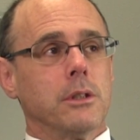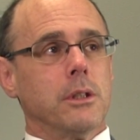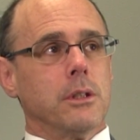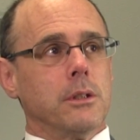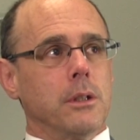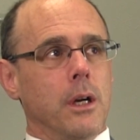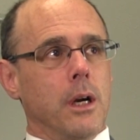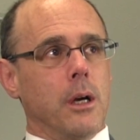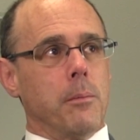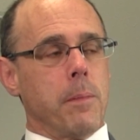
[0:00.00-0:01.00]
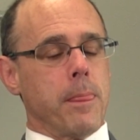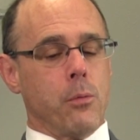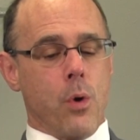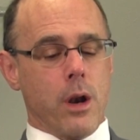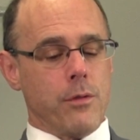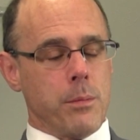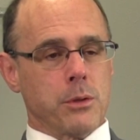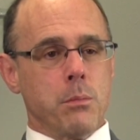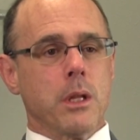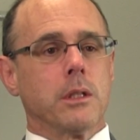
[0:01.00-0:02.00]
Mm-hmm. Um, one of them
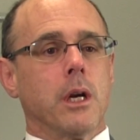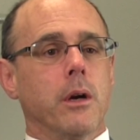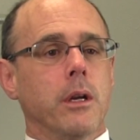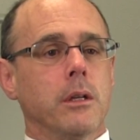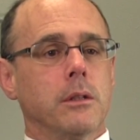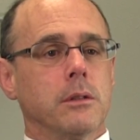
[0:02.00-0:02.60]
is military.